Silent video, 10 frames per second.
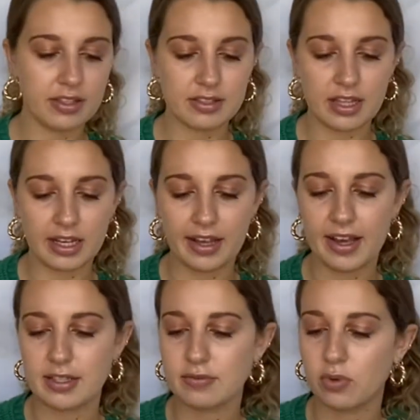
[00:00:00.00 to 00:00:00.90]
Like I
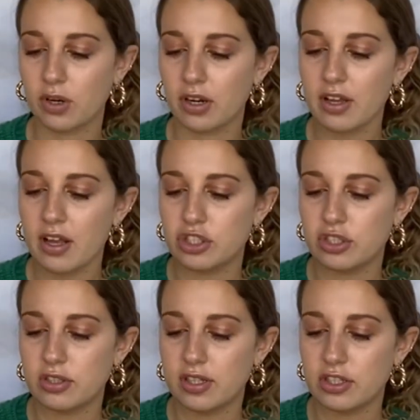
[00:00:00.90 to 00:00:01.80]
asked for
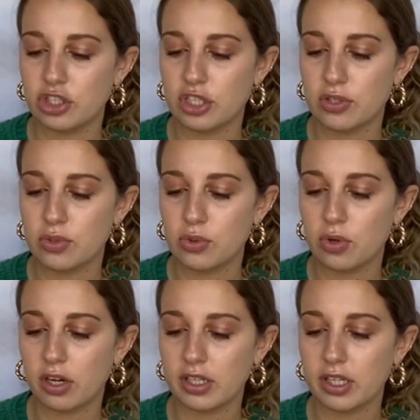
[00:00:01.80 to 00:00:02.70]
this Gisou
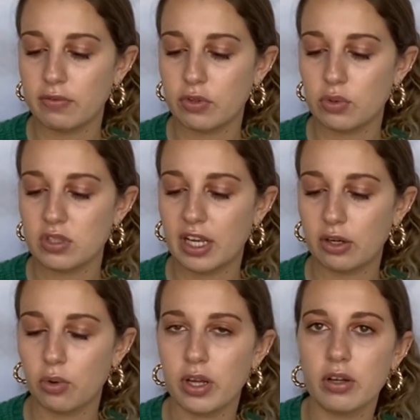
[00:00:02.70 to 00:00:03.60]
honey infused hair
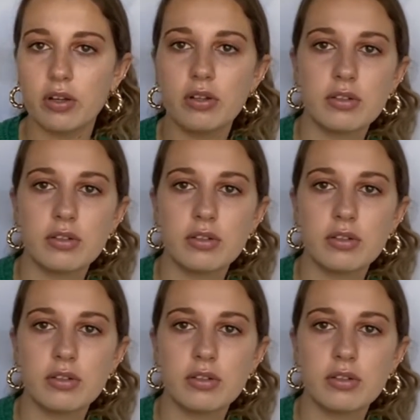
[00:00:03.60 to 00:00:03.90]
oil.